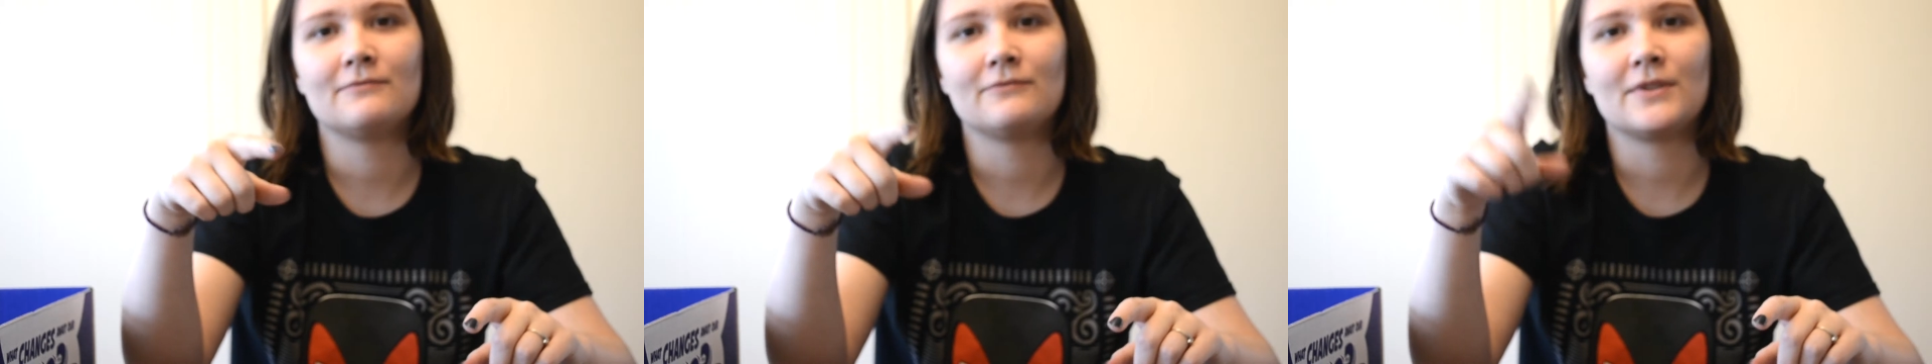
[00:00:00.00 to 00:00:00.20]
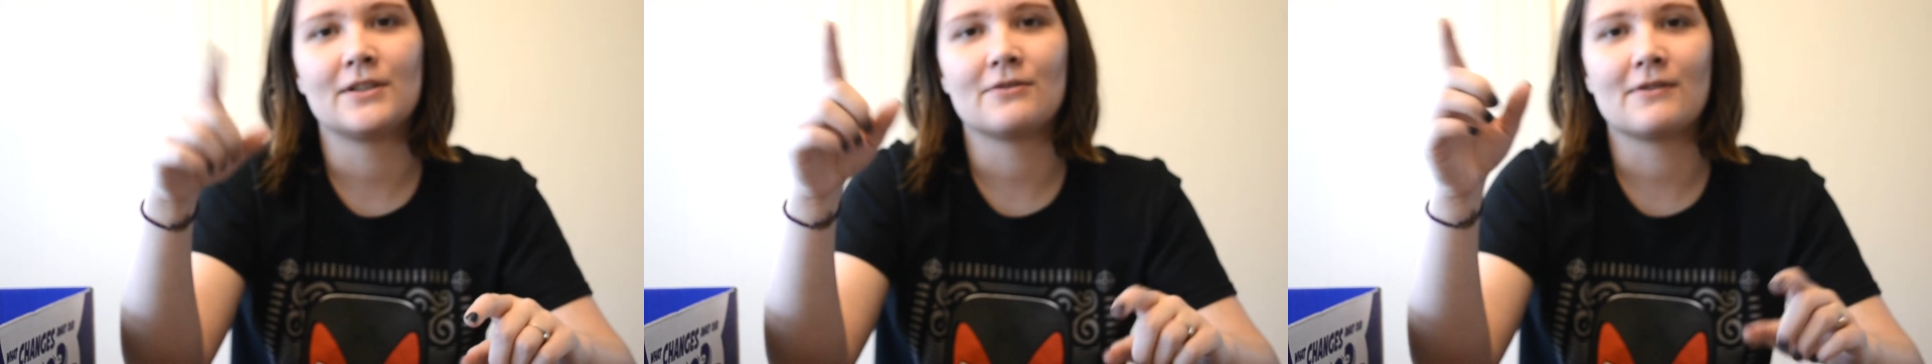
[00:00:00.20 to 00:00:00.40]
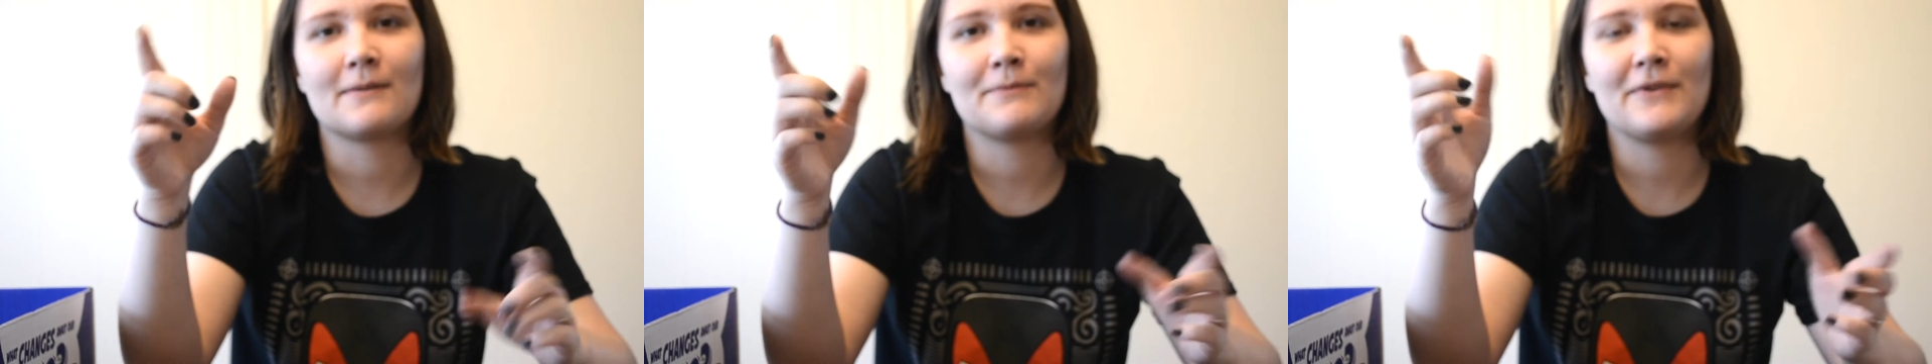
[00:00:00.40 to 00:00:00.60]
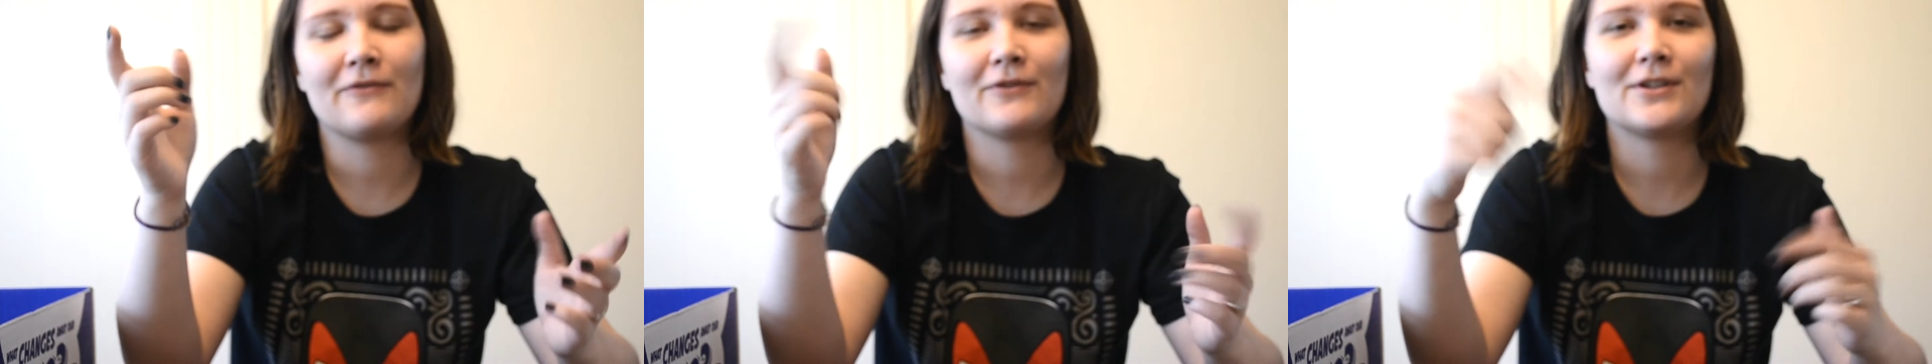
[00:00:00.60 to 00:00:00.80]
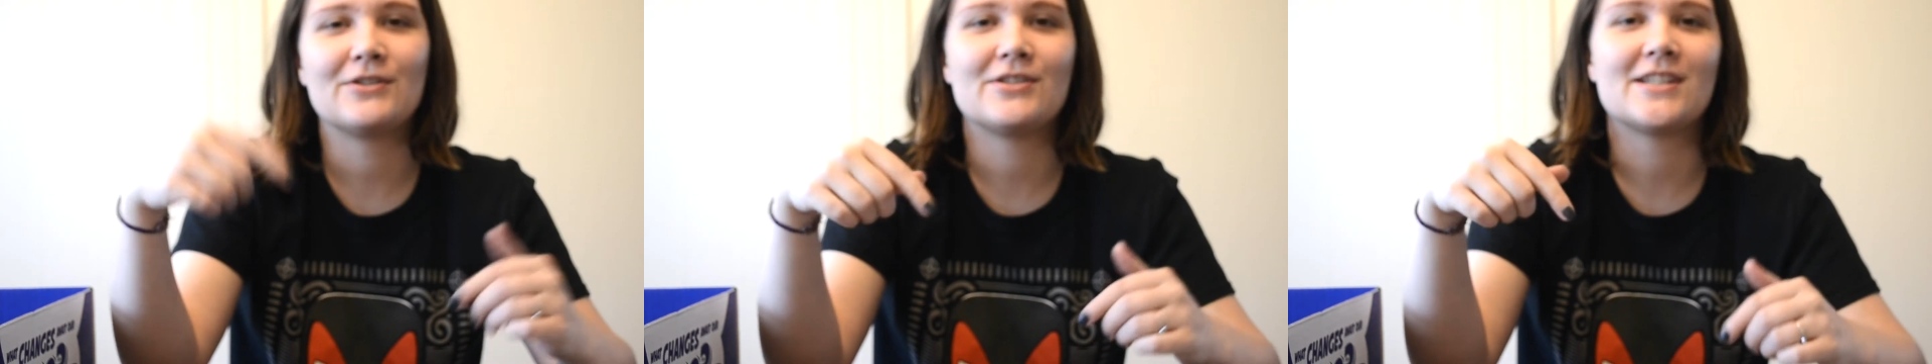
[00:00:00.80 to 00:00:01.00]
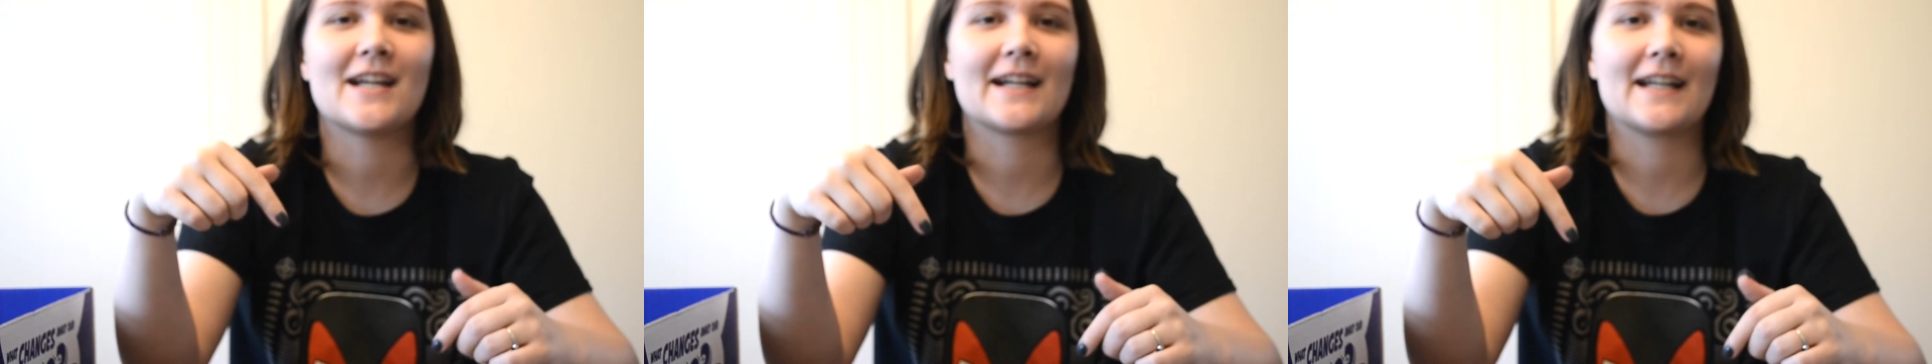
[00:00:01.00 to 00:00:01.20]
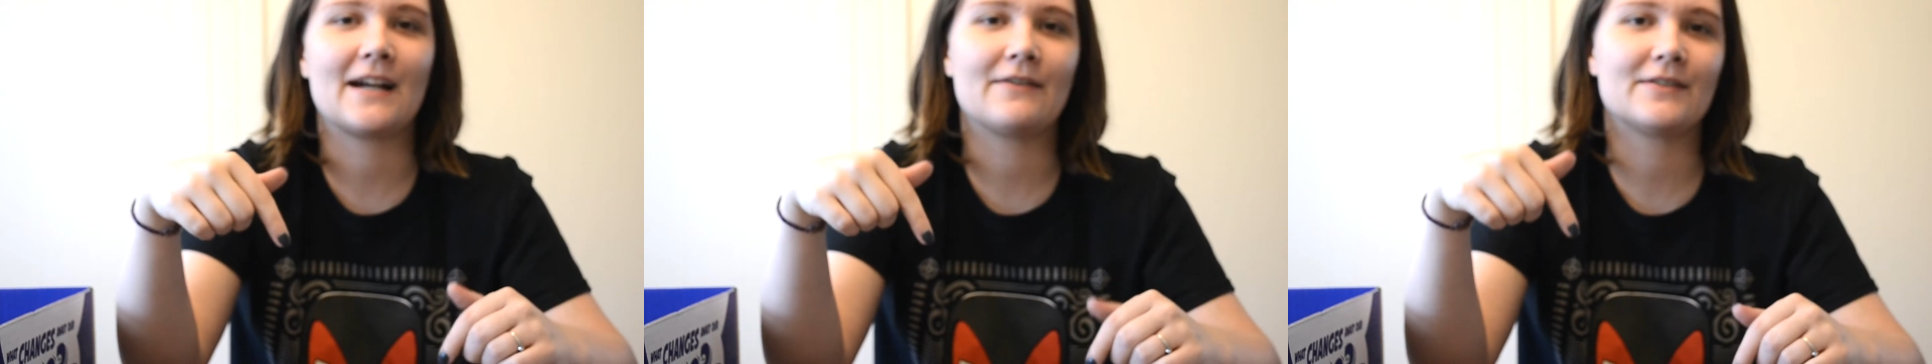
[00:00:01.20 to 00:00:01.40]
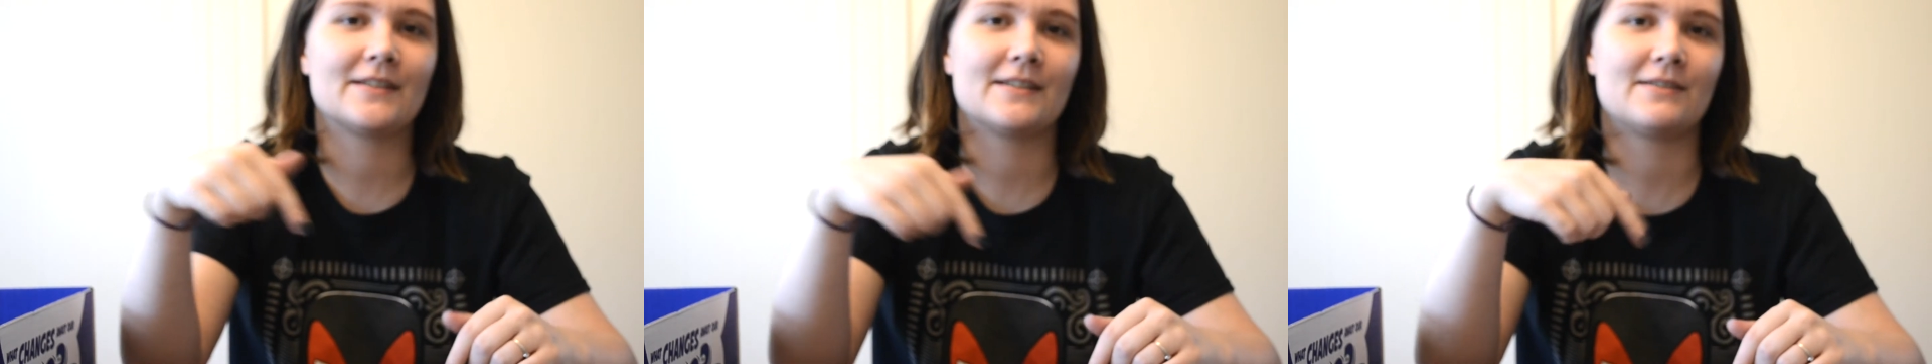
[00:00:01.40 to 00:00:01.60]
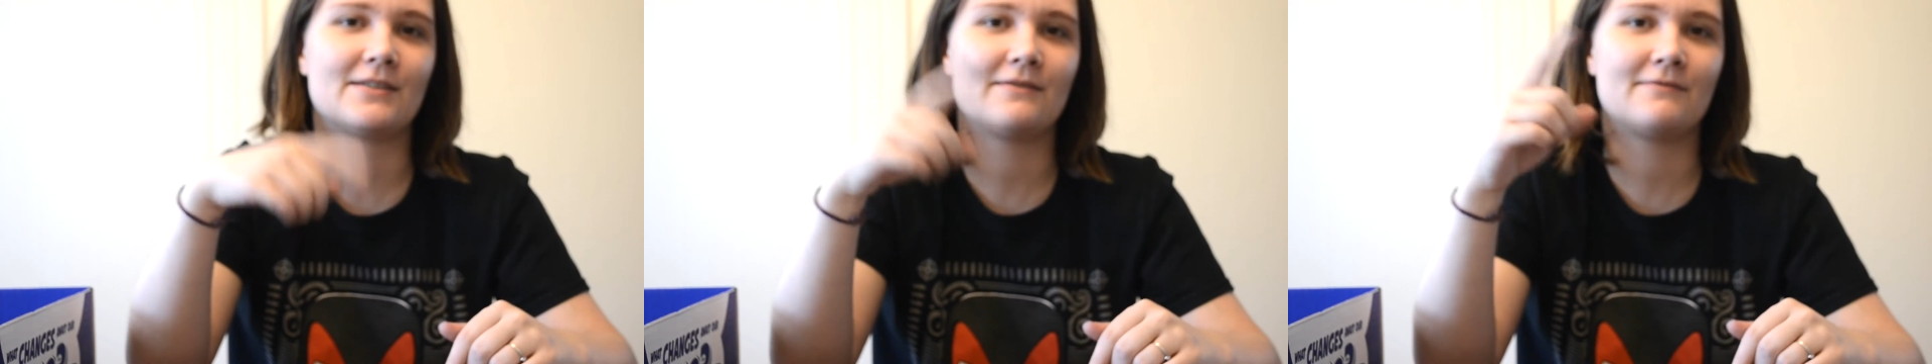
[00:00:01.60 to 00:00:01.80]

when you're before you check out to